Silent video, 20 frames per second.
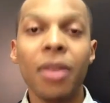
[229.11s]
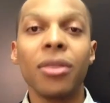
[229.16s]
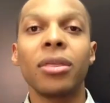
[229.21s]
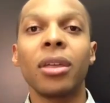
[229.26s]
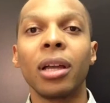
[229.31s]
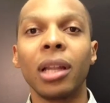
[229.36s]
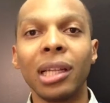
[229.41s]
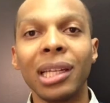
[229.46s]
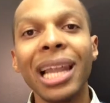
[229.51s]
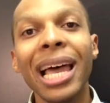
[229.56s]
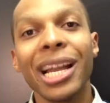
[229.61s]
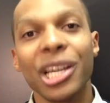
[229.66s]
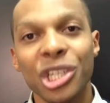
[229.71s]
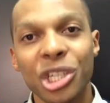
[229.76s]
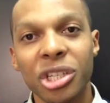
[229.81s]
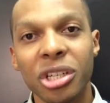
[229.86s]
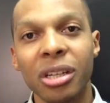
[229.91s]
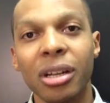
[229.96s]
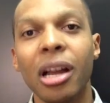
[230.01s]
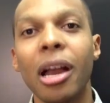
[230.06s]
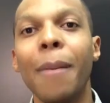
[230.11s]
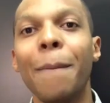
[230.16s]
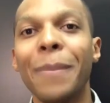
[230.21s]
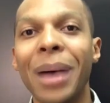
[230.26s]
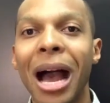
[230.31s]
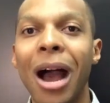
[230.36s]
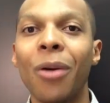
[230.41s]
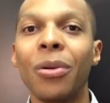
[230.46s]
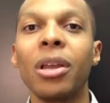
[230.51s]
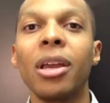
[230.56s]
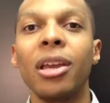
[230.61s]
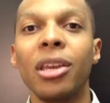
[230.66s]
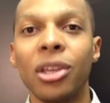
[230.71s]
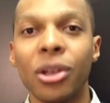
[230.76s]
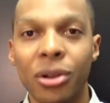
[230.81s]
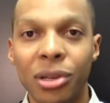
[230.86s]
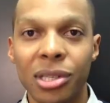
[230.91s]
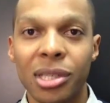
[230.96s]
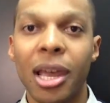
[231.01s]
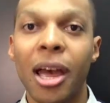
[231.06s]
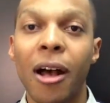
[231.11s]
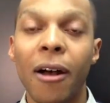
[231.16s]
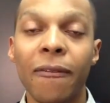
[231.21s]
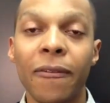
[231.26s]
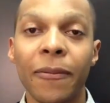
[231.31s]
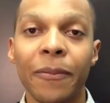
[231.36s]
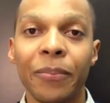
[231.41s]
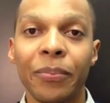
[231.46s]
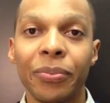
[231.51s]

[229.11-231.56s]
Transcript: The lecture about yourself.